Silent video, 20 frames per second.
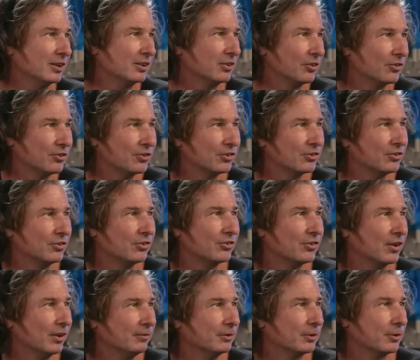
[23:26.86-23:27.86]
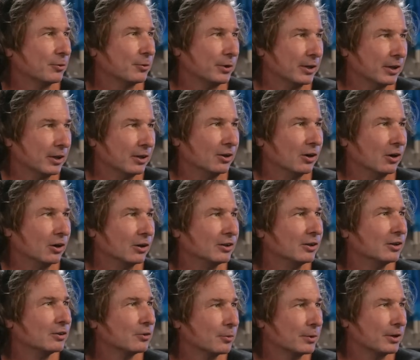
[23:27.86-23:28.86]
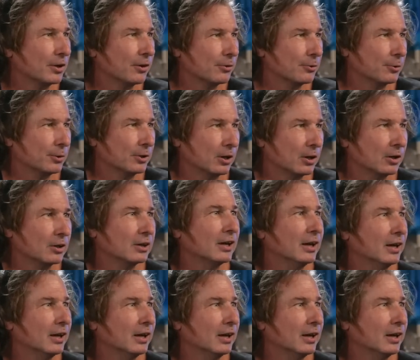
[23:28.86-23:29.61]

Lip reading: in the 67 380 Dart. 383 Dart, yeah.